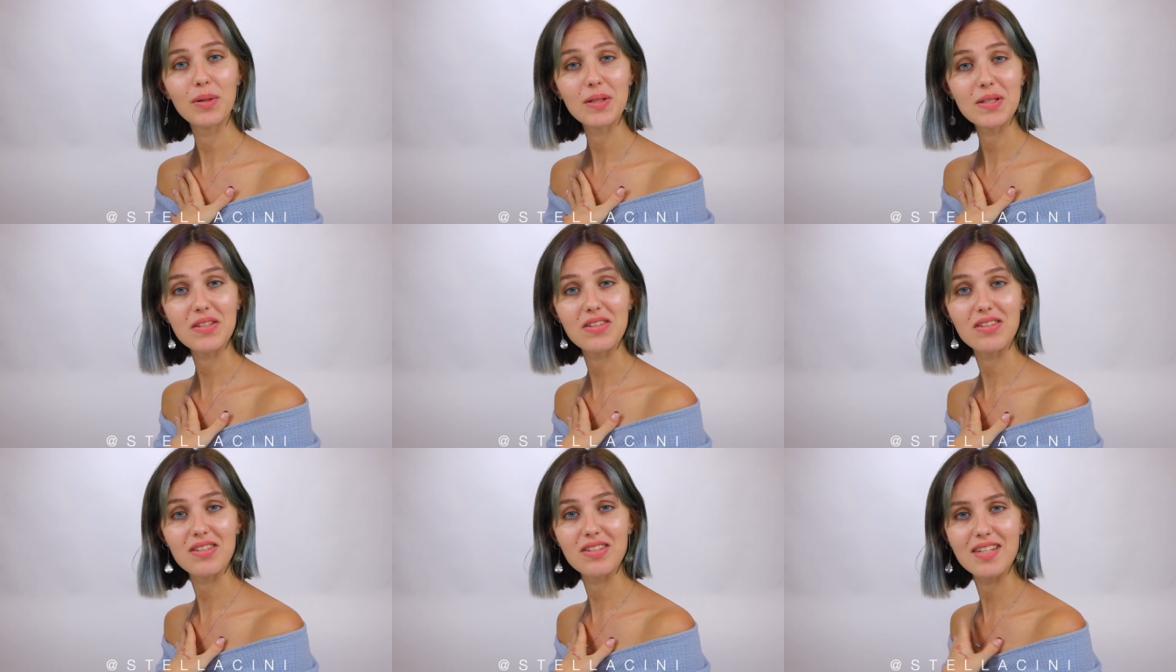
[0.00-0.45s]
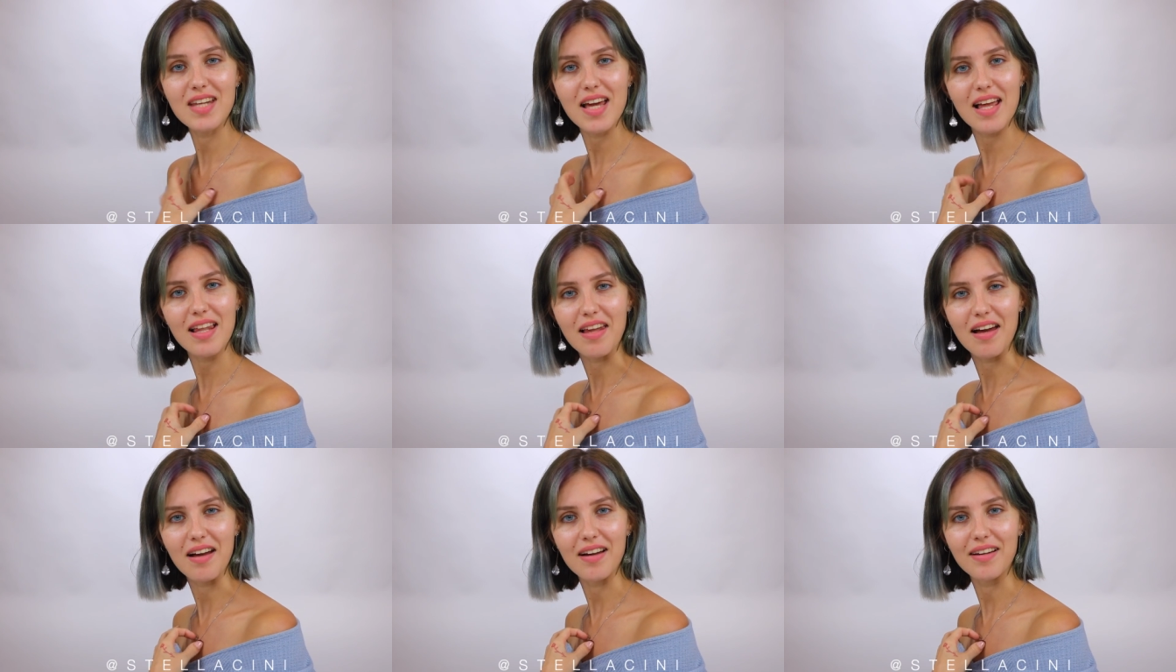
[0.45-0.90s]
But
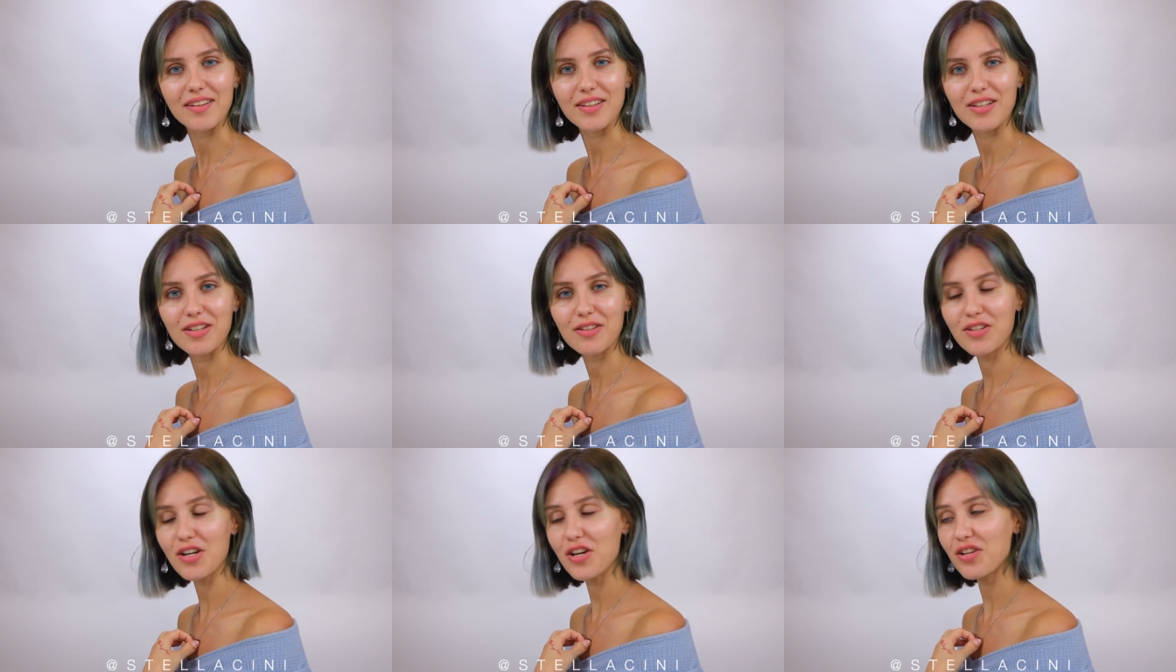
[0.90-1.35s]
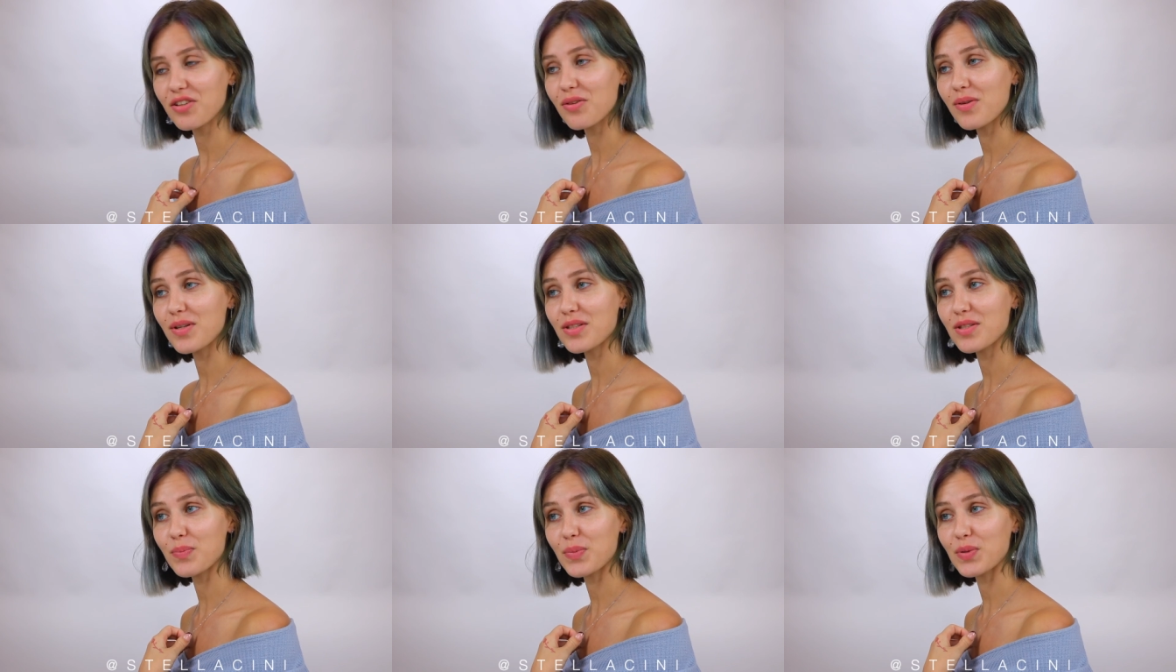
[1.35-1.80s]
Stella, you're not
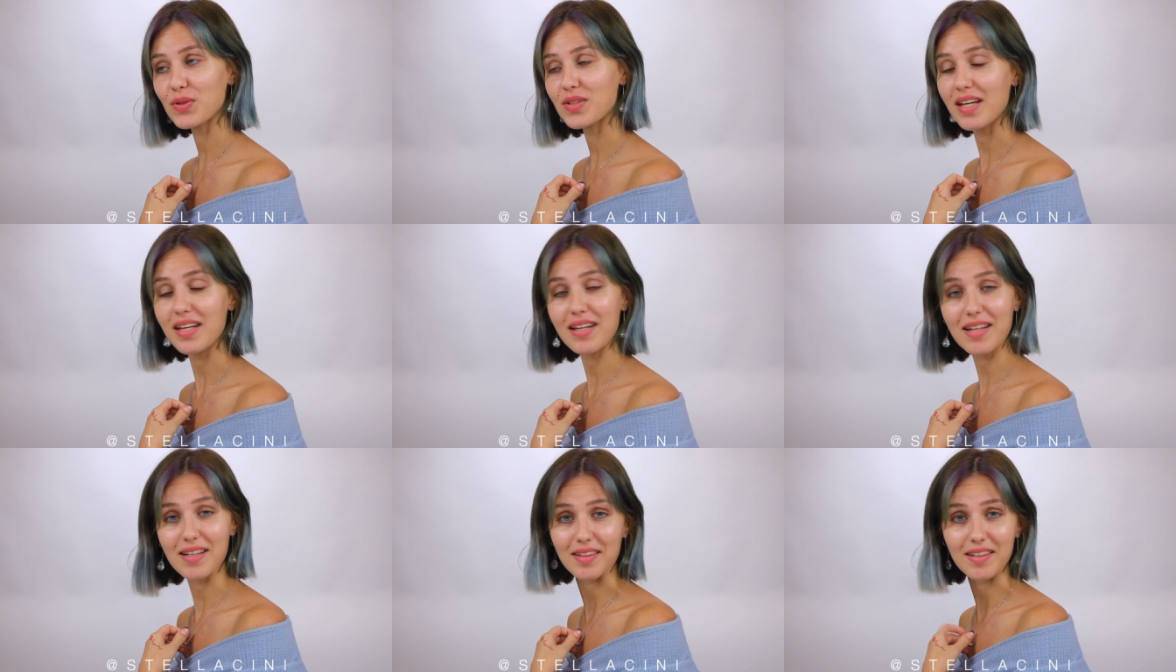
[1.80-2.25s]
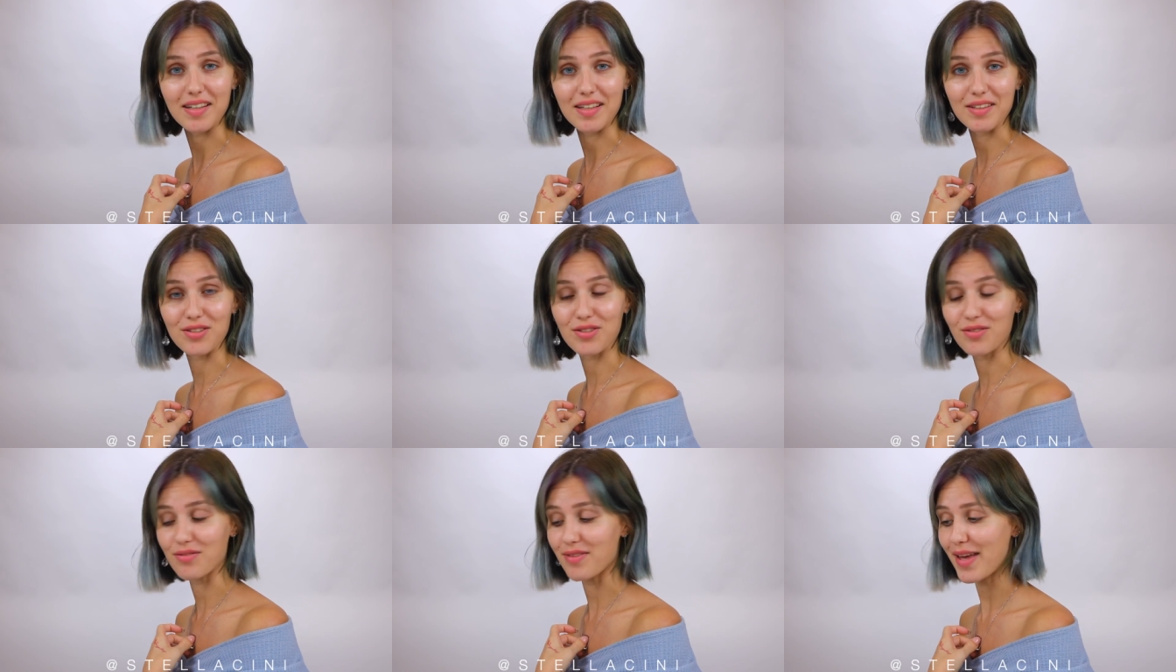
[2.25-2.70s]
going to put anything
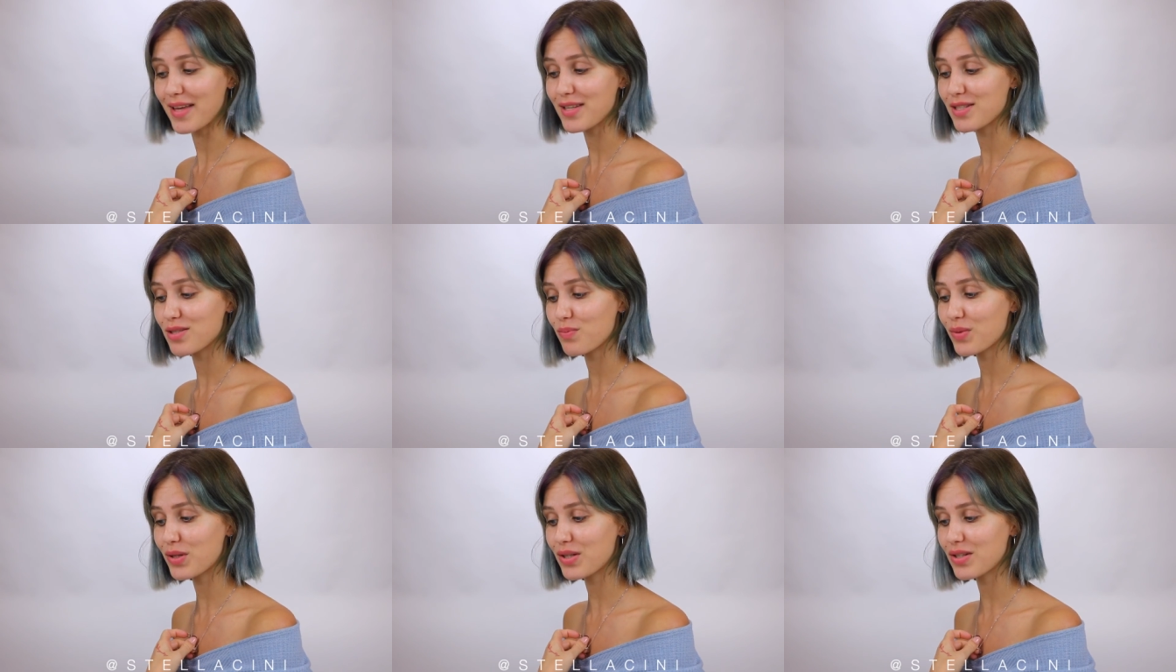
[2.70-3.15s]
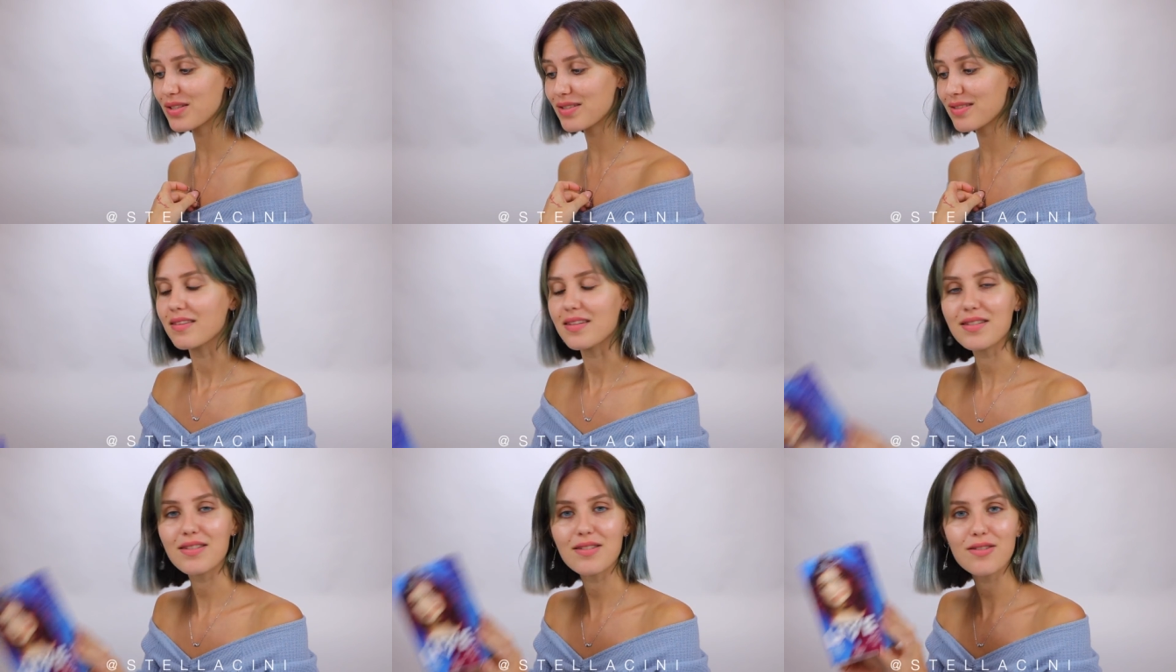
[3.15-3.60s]
to rest because
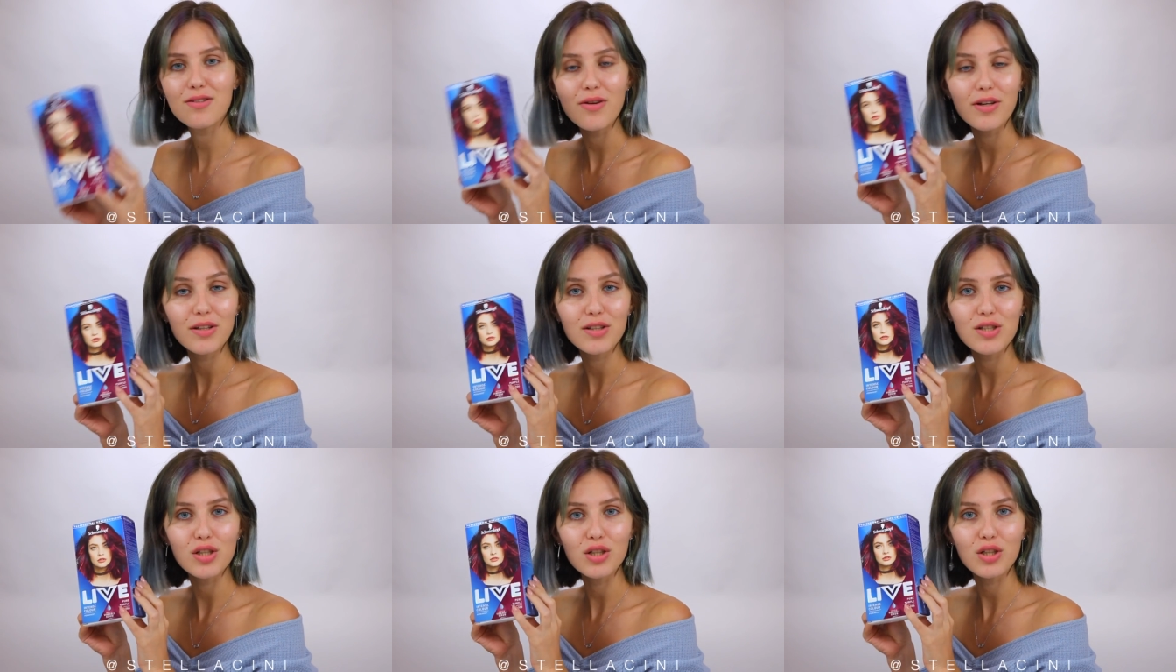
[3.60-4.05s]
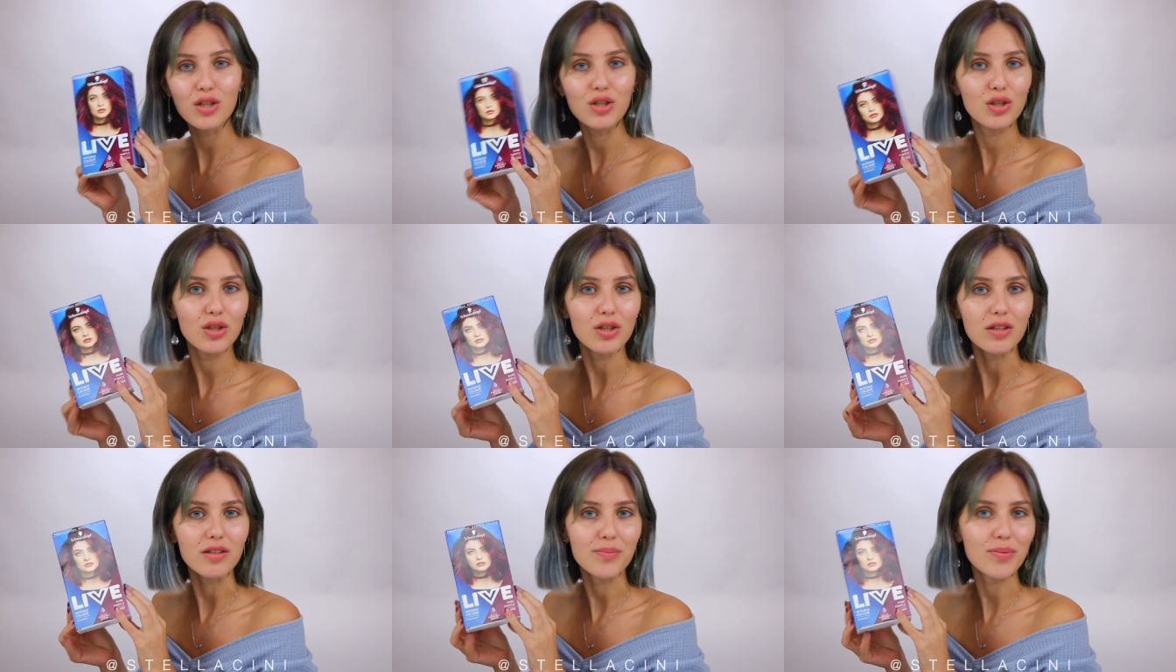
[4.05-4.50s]
this is going to look
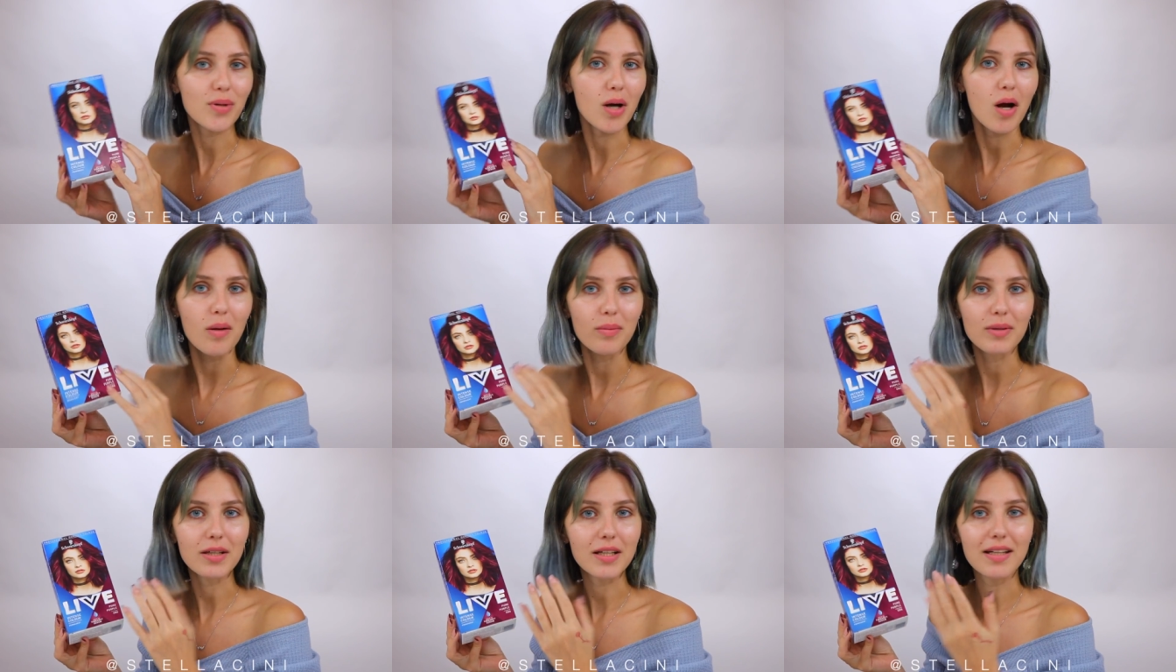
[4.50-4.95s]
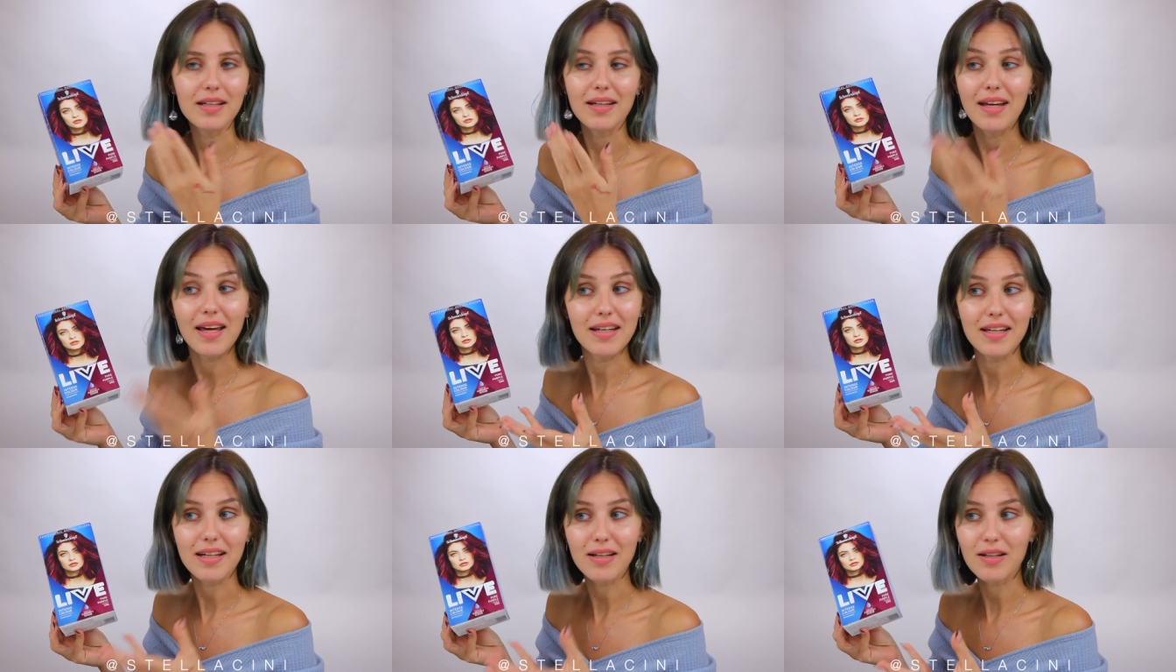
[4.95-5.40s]
good probably in
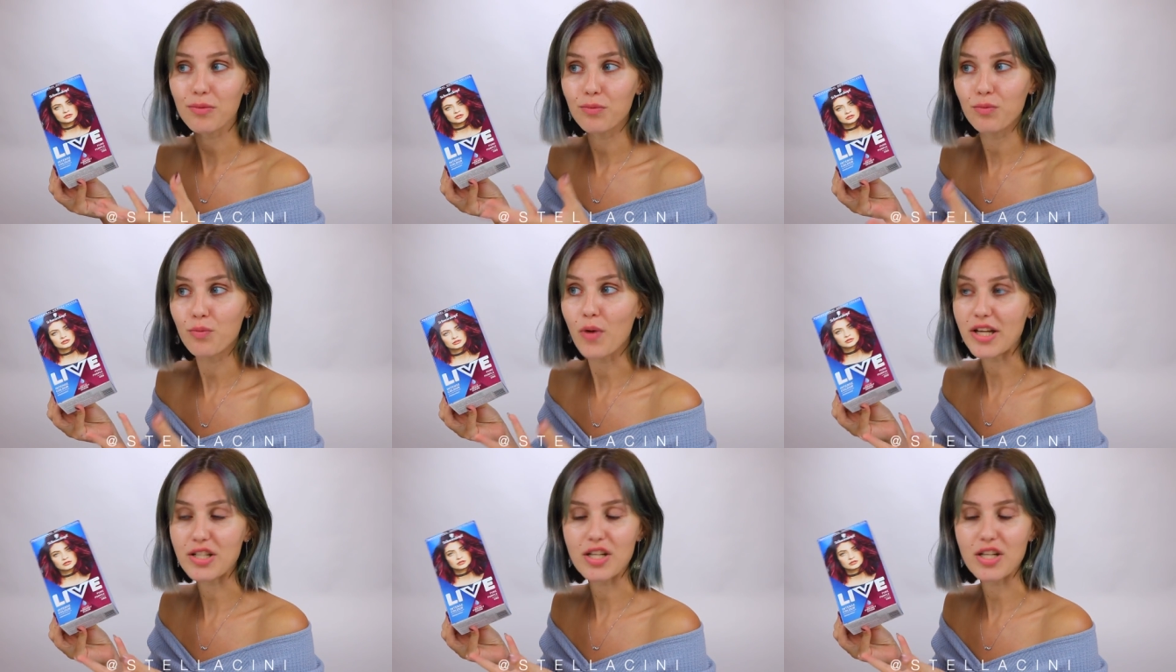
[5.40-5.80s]
any way,